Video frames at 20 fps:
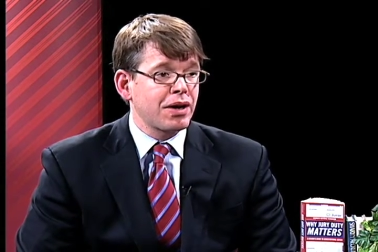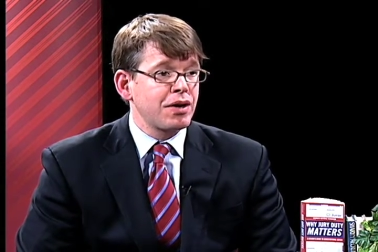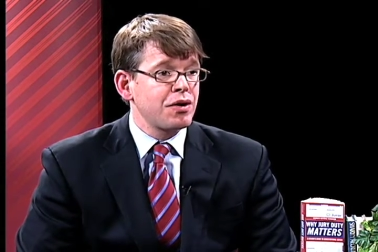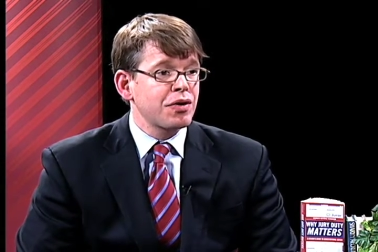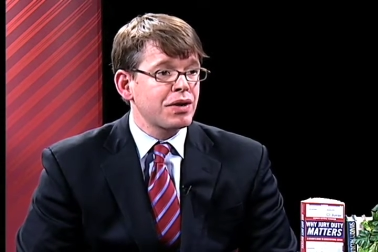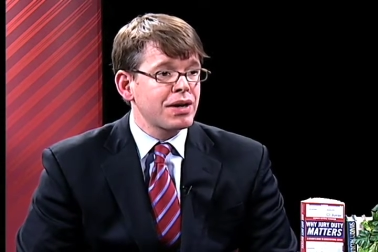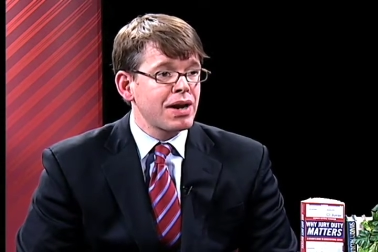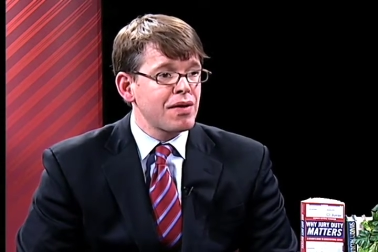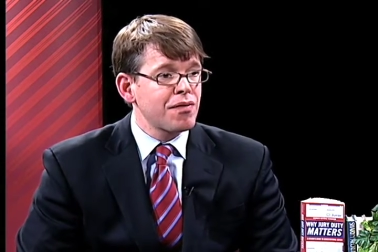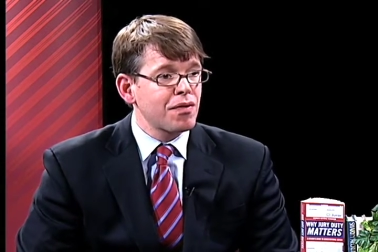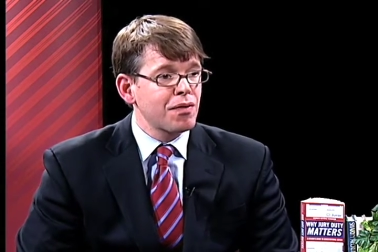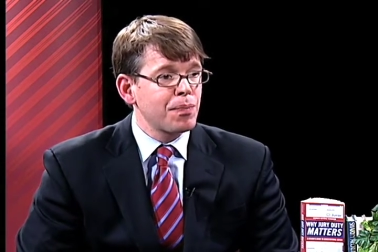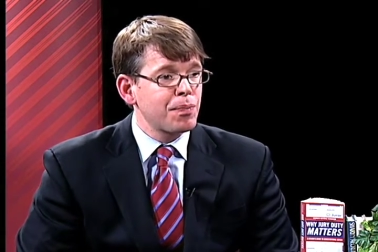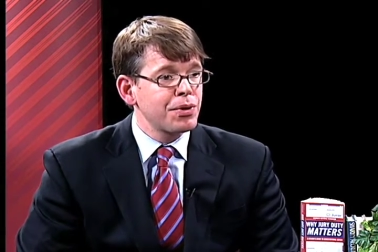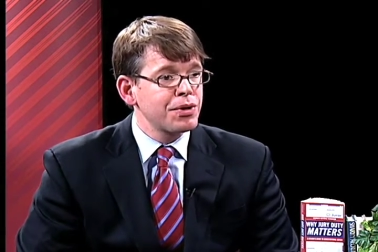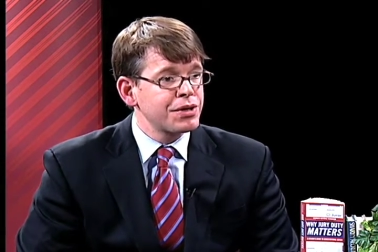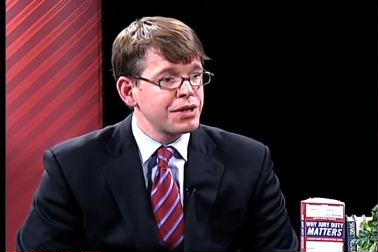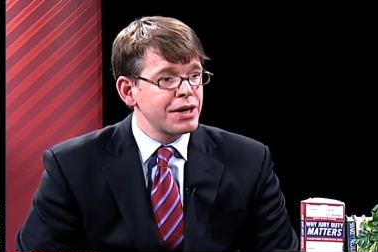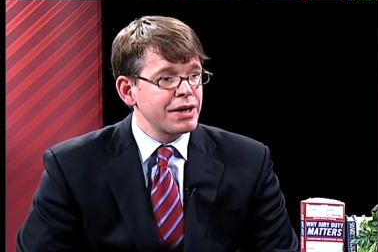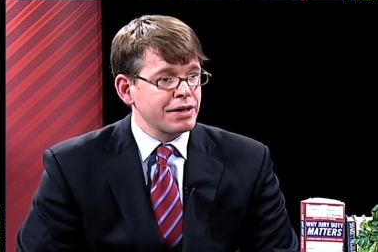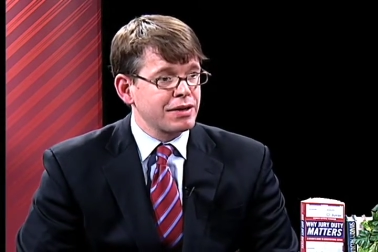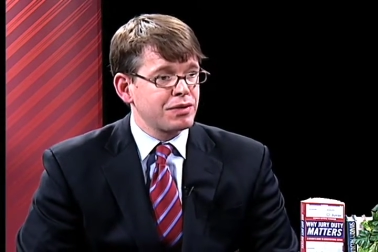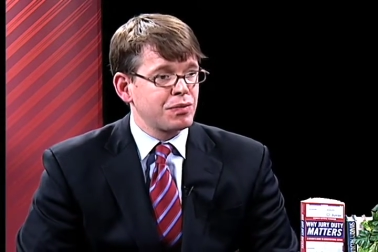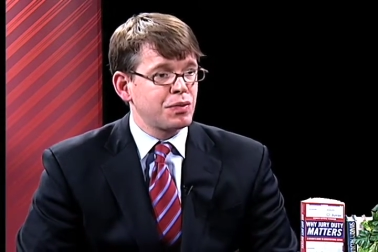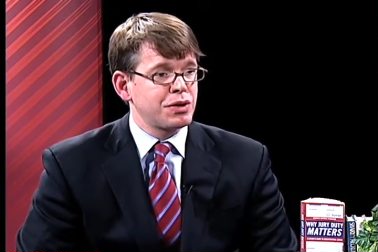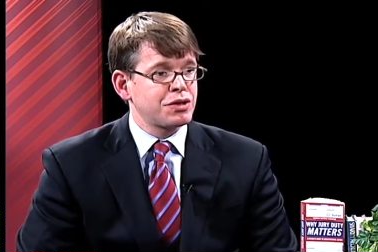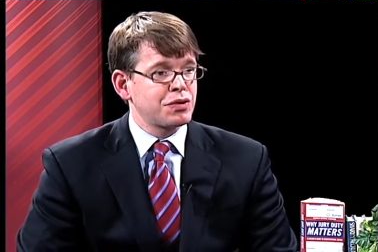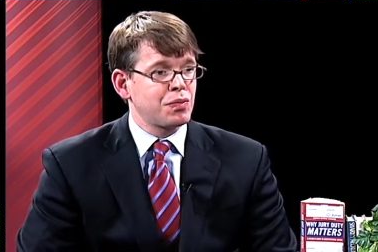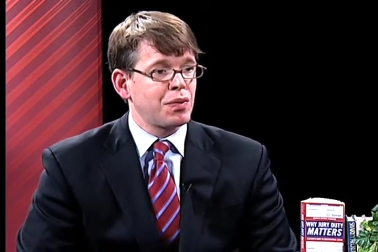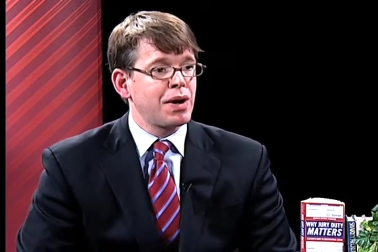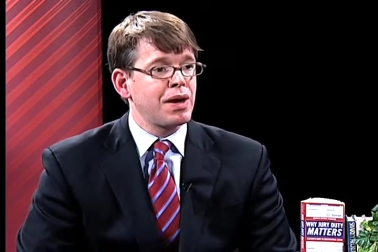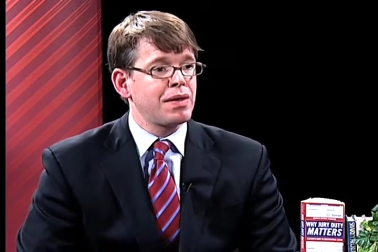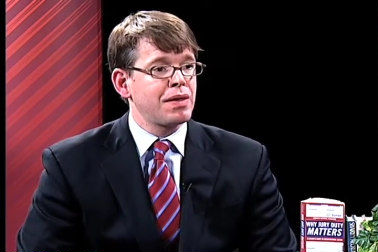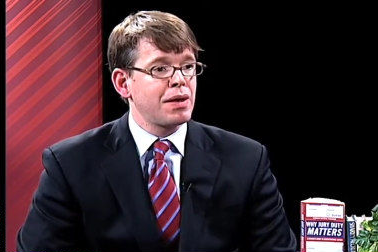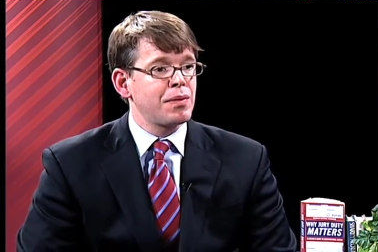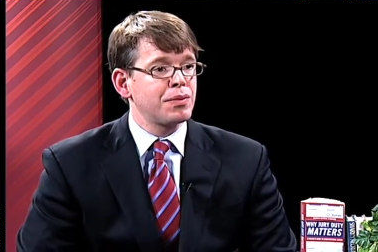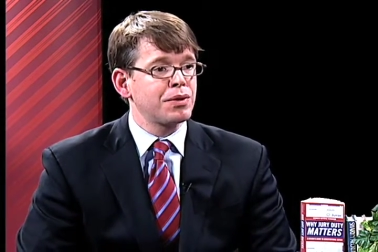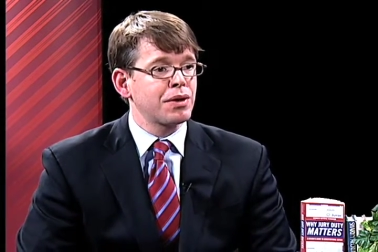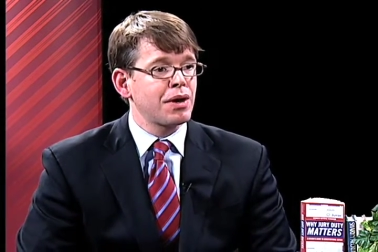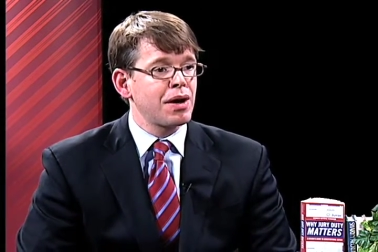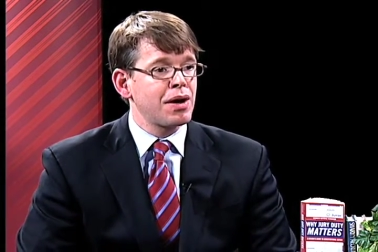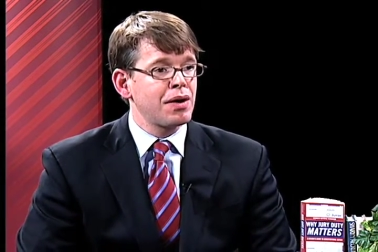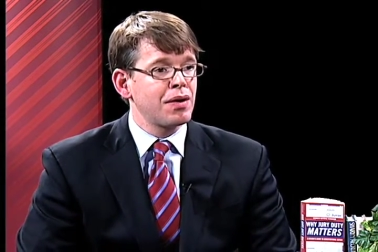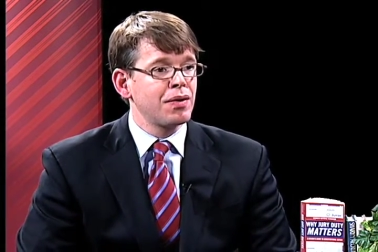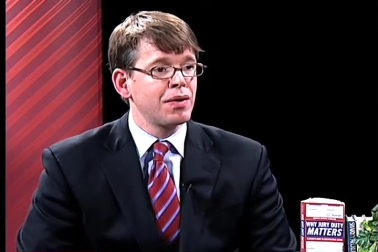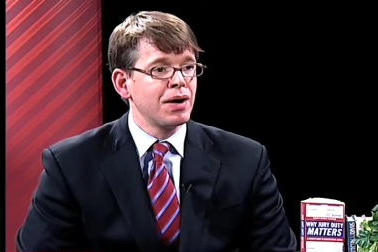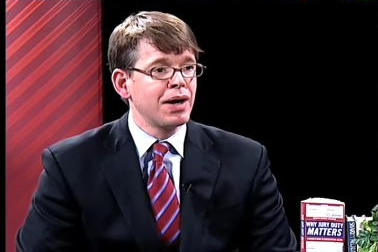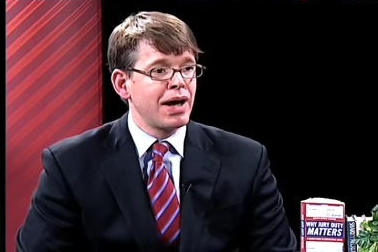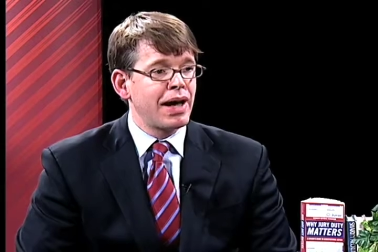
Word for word: and you can never predict which way they will go.